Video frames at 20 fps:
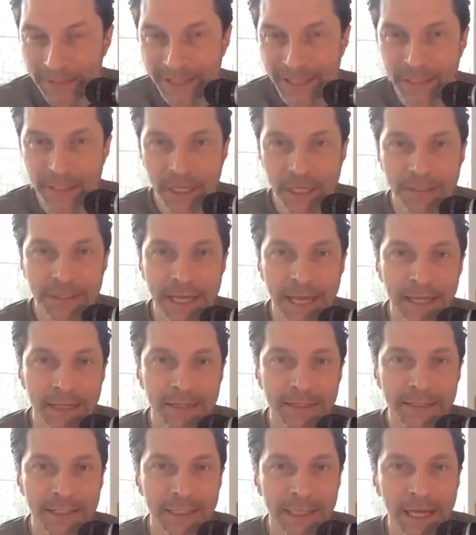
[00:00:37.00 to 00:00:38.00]
D J
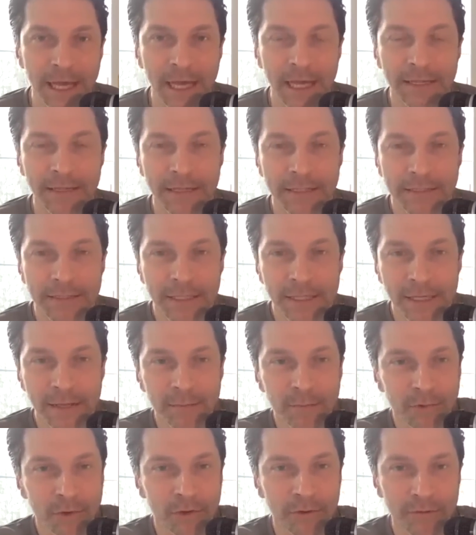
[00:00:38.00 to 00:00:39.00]
Dallas, a guy that uh,
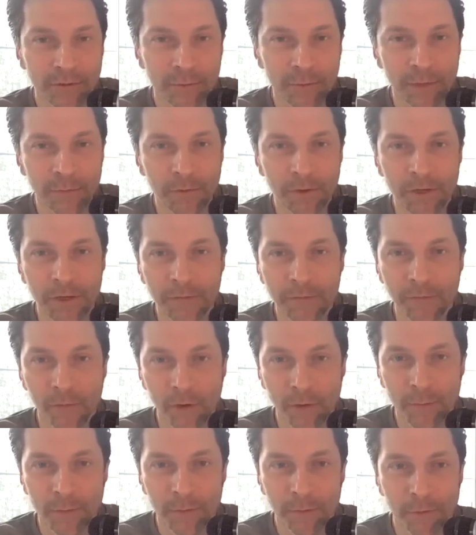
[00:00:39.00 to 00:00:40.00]
proved to be pretty
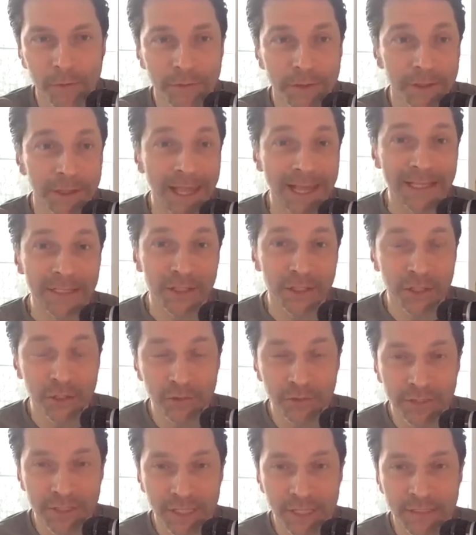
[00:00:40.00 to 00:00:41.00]
formidable the last
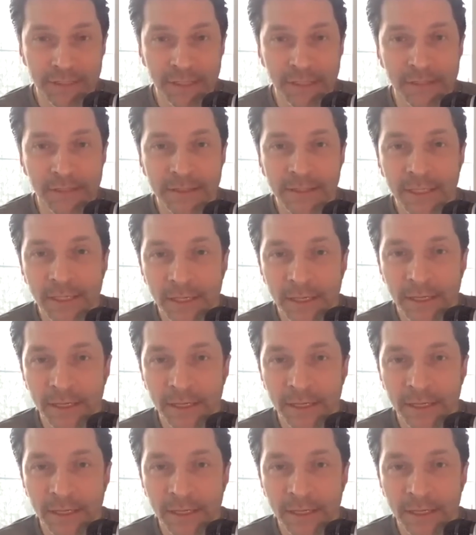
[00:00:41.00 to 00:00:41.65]
two seasons,